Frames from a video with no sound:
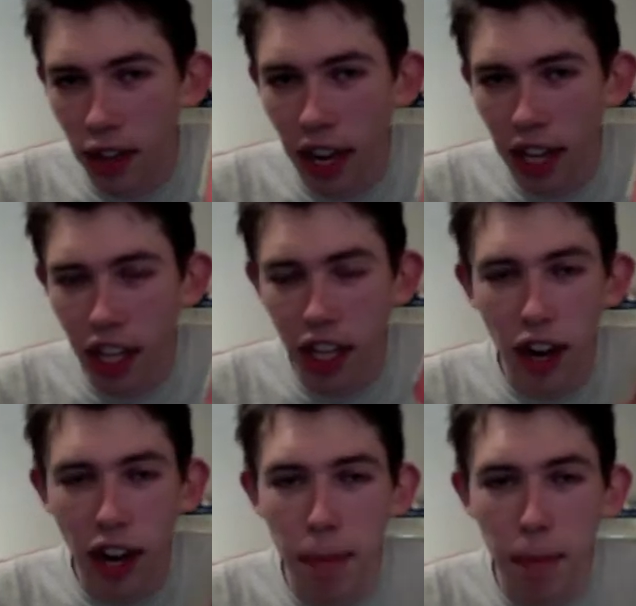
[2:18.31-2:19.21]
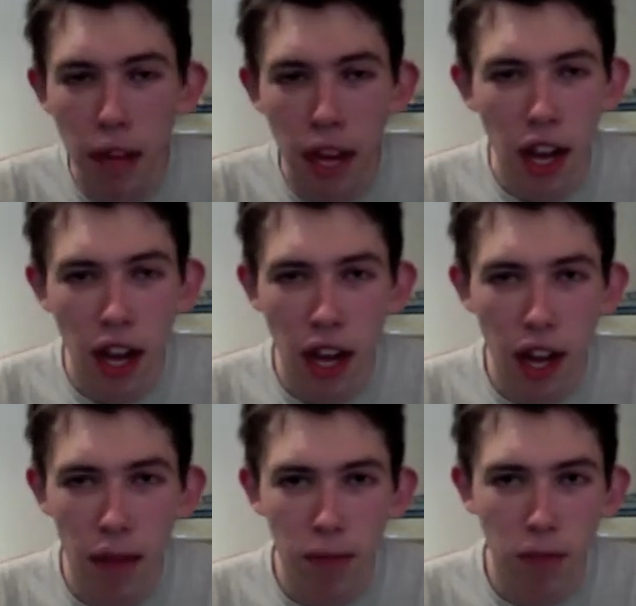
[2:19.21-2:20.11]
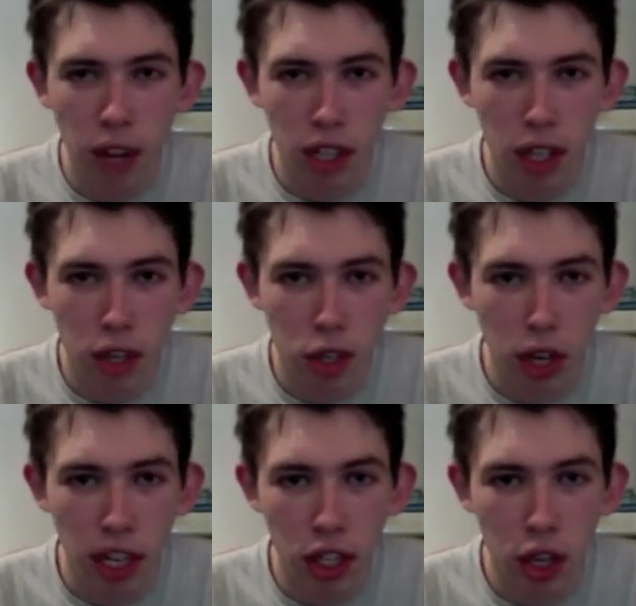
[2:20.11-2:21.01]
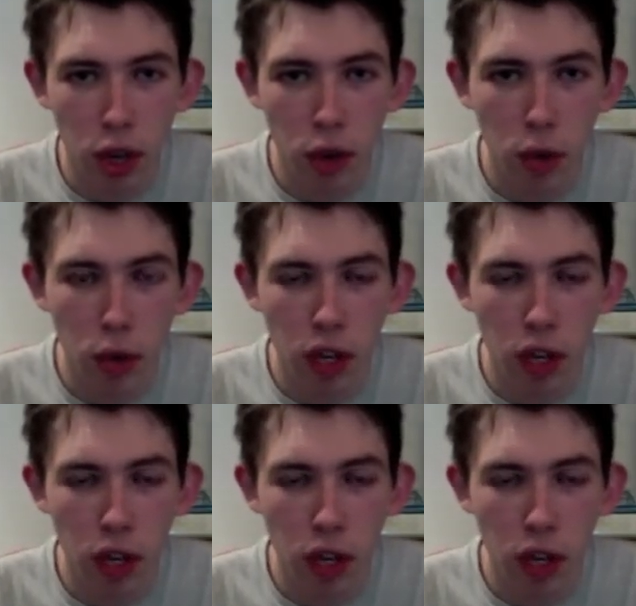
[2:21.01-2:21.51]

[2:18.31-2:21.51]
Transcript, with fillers: Like, you know, like um, I don't know, Sonic 2.